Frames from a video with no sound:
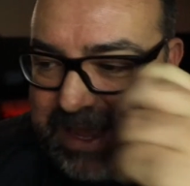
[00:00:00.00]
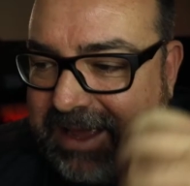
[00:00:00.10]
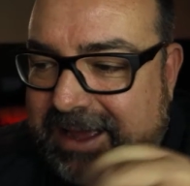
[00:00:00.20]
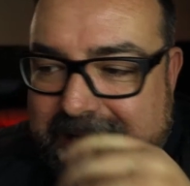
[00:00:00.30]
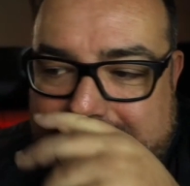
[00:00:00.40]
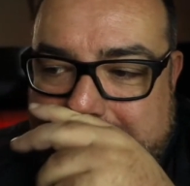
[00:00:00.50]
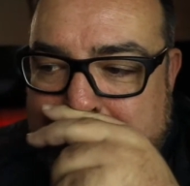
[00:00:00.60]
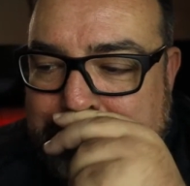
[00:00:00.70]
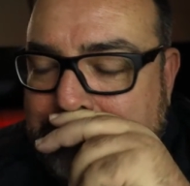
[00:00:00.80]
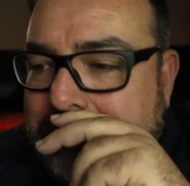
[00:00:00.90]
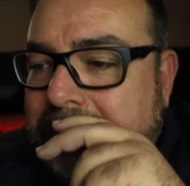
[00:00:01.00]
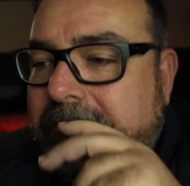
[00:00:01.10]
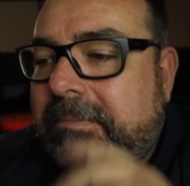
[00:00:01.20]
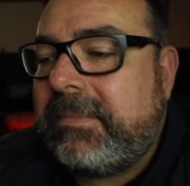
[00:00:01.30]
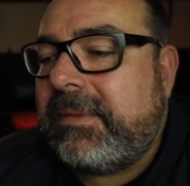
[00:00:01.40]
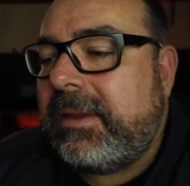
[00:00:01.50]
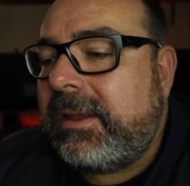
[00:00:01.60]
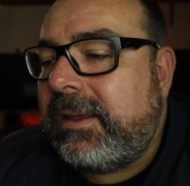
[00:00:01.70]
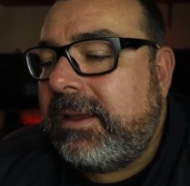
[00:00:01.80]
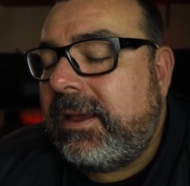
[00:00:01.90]
a.m.
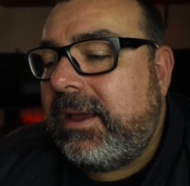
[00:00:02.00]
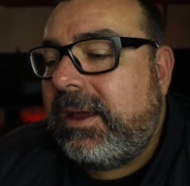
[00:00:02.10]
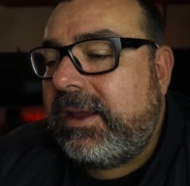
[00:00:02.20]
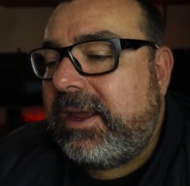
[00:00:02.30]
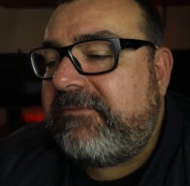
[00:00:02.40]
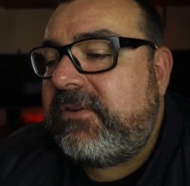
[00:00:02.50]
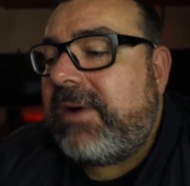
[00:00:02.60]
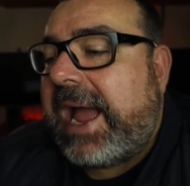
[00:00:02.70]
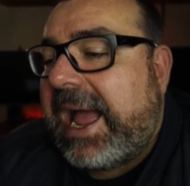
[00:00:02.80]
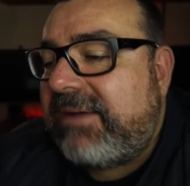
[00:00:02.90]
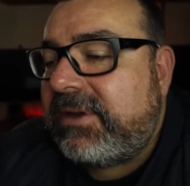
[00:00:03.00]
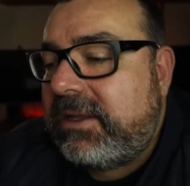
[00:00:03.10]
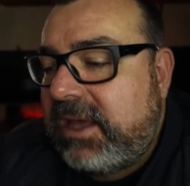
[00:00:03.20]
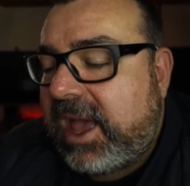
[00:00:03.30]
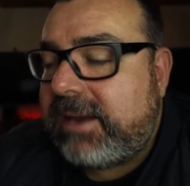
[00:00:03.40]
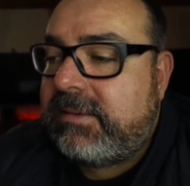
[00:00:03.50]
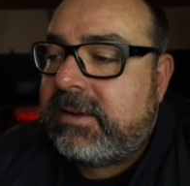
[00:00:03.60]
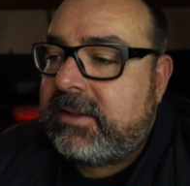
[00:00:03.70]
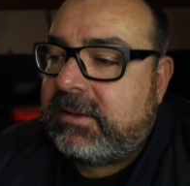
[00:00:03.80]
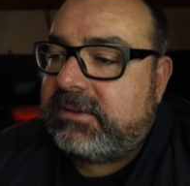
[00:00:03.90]
If you haven't yet
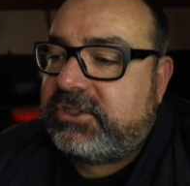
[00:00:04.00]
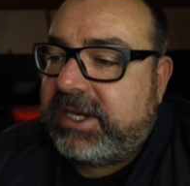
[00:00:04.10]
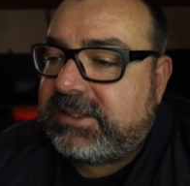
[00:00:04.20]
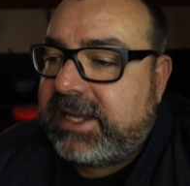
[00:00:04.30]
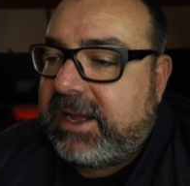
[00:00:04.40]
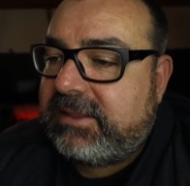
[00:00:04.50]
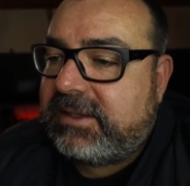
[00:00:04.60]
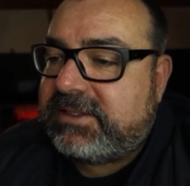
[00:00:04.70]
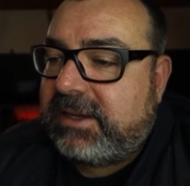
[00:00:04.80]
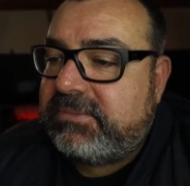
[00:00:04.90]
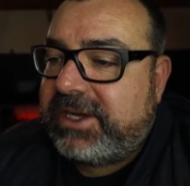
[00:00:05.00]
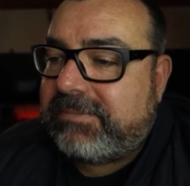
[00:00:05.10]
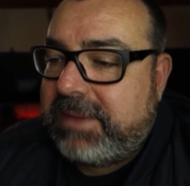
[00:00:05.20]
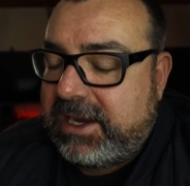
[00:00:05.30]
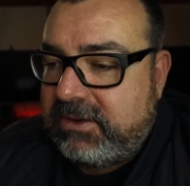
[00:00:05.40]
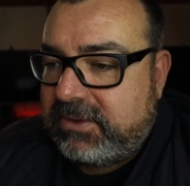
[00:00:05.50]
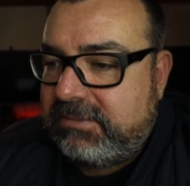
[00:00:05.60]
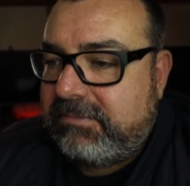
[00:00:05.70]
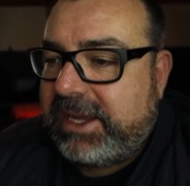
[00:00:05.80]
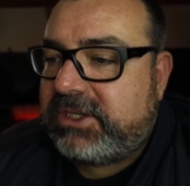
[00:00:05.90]
checked out the subject manual,
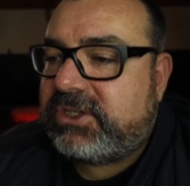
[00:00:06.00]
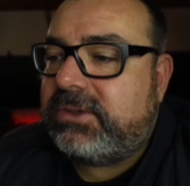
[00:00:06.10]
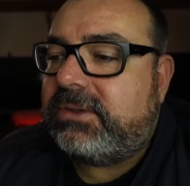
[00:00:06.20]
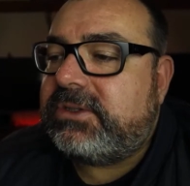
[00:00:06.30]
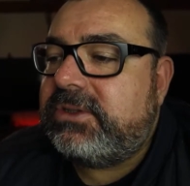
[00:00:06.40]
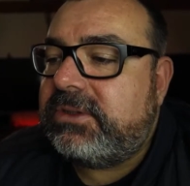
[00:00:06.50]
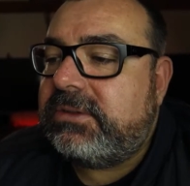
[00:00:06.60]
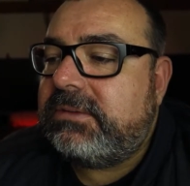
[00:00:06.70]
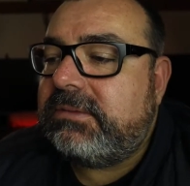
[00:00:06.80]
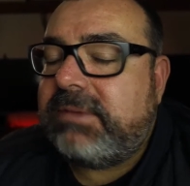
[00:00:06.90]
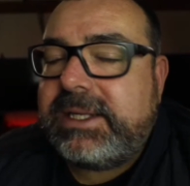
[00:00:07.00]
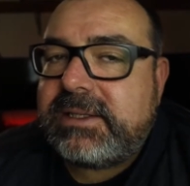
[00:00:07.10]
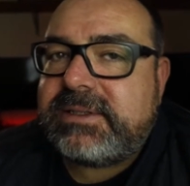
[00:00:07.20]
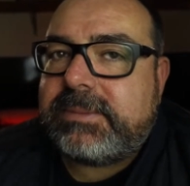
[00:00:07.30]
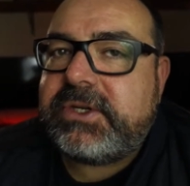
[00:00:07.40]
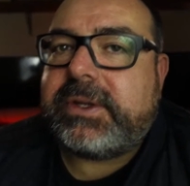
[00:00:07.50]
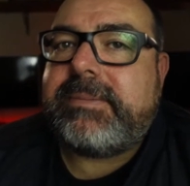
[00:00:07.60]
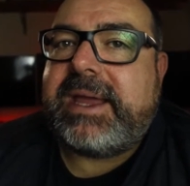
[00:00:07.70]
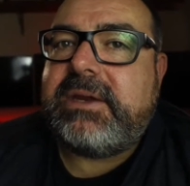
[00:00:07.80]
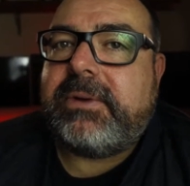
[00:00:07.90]
make sure to read the subject
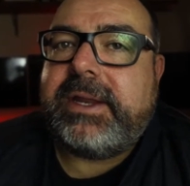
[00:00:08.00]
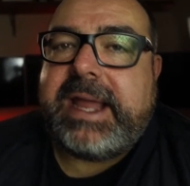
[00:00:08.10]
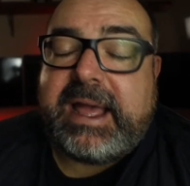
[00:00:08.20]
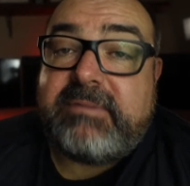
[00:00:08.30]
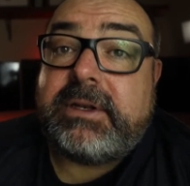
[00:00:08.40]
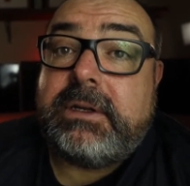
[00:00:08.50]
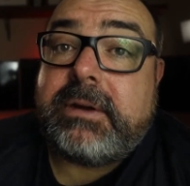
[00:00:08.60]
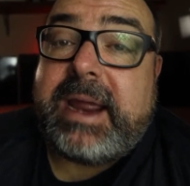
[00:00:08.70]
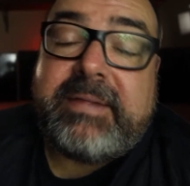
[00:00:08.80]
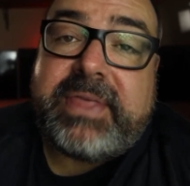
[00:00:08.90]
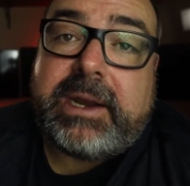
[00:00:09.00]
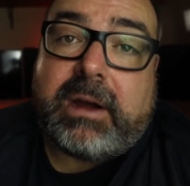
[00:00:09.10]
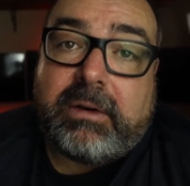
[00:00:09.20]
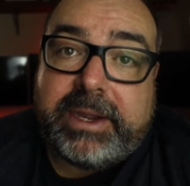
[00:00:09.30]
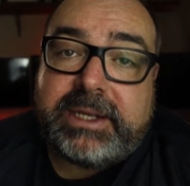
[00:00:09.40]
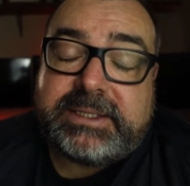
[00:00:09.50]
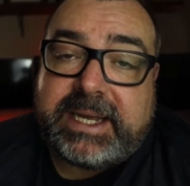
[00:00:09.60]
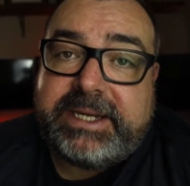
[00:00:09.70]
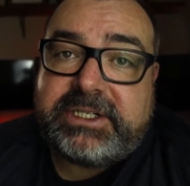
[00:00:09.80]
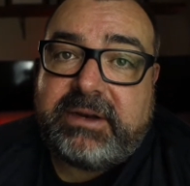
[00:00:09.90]
manual and have a look at that
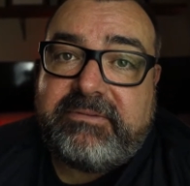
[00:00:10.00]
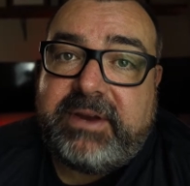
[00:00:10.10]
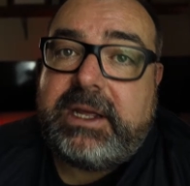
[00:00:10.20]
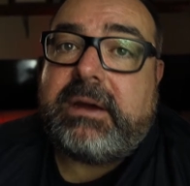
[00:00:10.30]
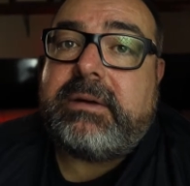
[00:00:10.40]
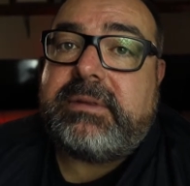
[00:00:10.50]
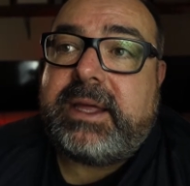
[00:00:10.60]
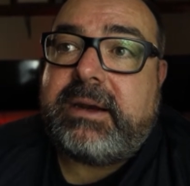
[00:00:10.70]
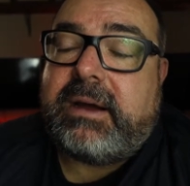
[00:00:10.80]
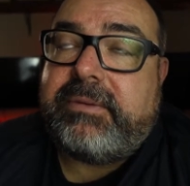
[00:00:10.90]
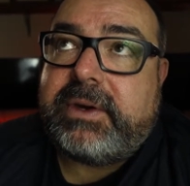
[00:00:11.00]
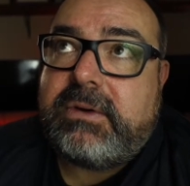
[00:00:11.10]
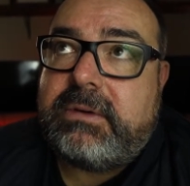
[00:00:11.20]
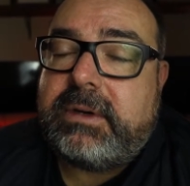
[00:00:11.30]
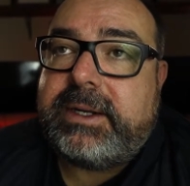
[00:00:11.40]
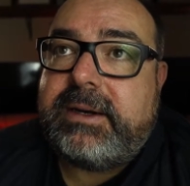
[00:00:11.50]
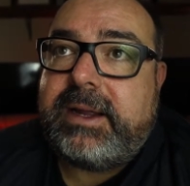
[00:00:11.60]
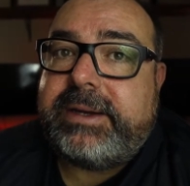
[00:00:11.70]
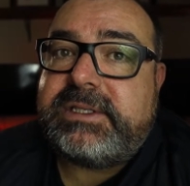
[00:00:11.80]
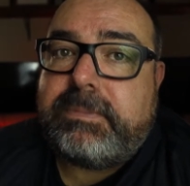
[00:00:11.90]
orientation video that I recorded,
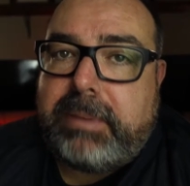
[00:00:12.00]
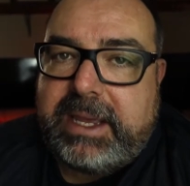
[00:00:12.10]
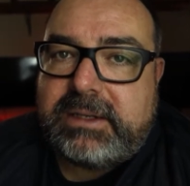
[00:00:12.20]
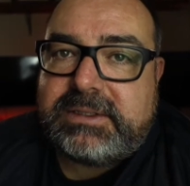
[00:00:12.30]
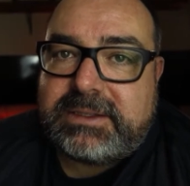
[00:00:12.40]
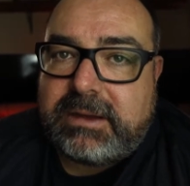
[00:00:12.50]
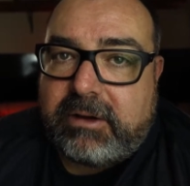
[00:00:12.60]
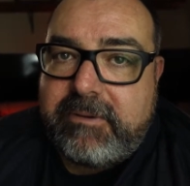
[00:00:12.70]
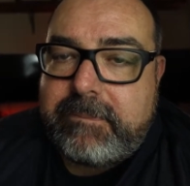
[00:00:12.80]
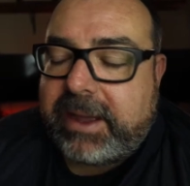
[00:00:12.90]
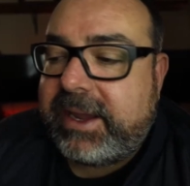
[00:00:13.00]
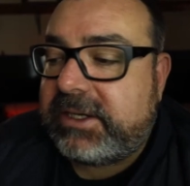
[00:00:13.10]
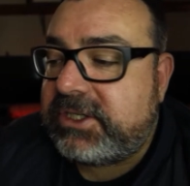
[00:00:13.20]
and it's pinned to the homepage.